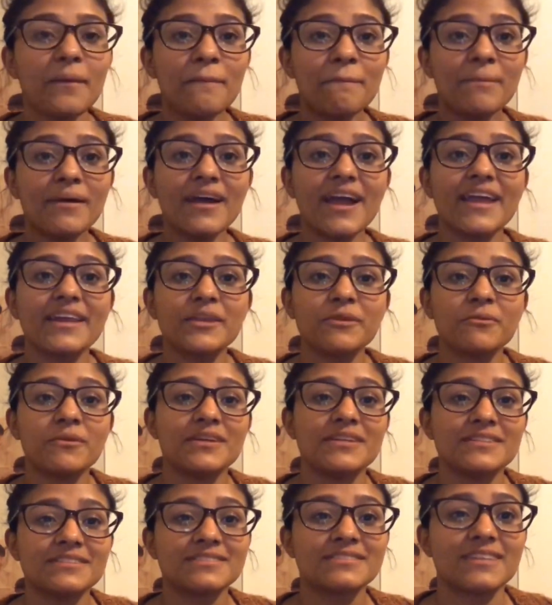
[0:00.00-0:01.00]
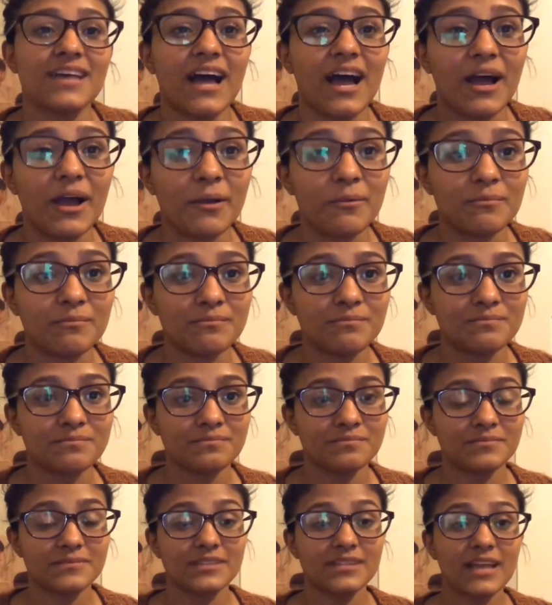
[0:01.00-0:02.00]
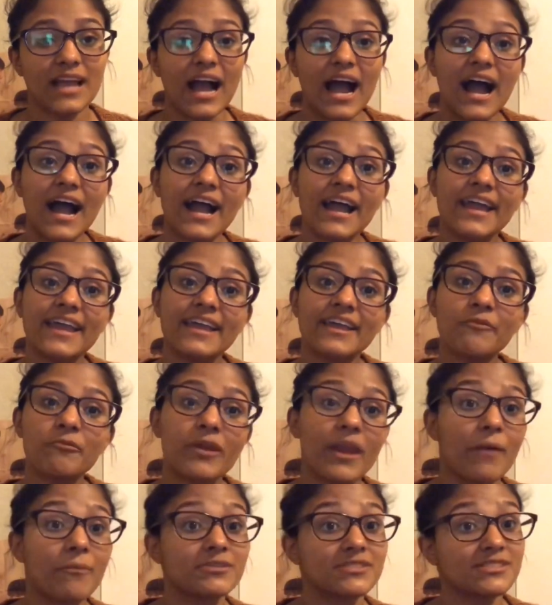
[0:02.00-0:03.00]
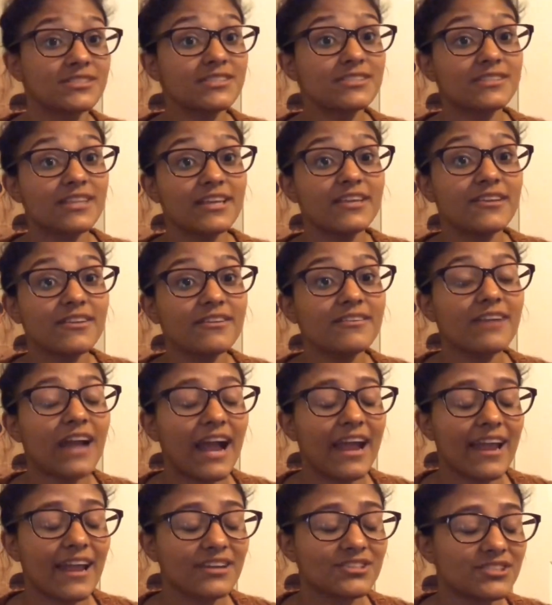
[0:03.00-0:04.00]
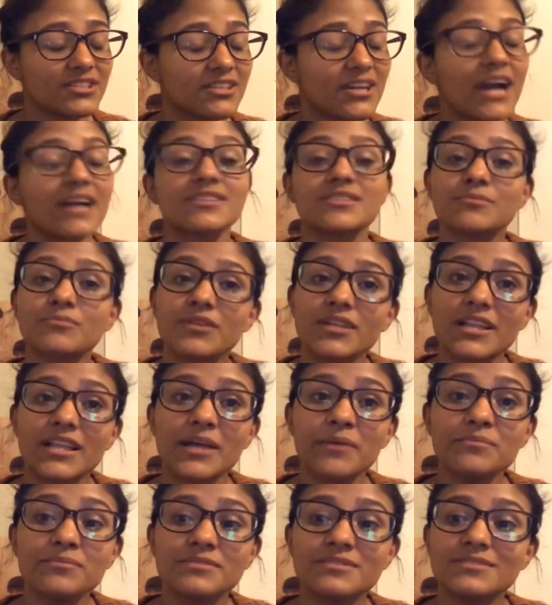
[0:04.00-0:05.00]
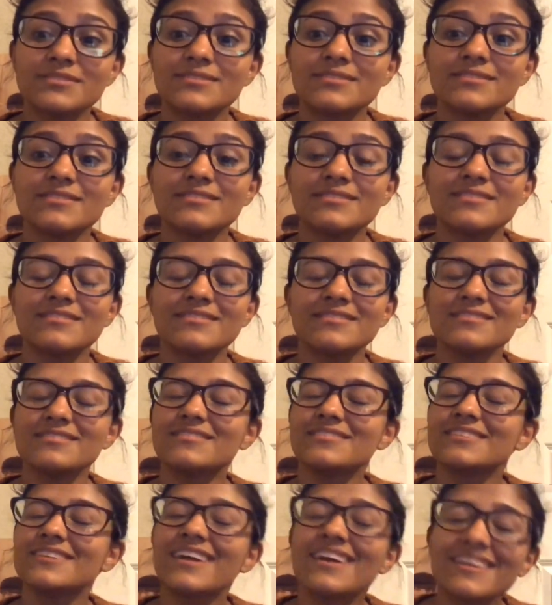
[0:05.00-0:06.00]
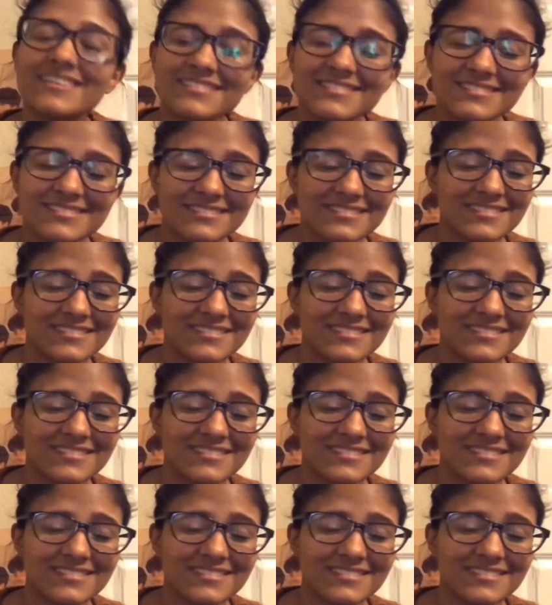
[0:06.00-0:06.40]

But anyways, um, I when I was in the theater, I actually got some clips. Yes,